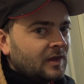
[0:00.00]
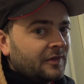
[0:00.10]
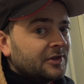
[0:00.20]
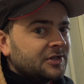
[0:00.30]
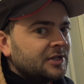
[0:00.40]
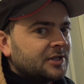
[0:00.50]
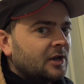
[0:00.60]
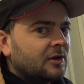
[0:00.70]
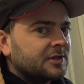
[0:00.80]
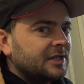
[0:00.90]
this is the
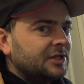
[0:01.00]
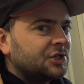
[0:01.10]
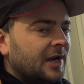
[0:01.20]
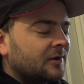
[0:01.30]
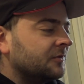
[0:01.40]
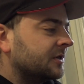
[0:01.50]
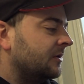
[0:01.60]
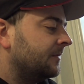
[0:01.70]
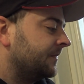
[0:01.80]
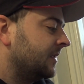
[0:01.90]
RC channel,
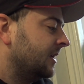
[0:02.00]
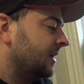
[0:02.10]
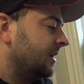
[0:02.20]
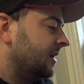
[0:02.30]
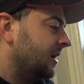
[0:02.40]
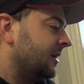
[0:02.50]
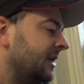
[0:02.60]
so I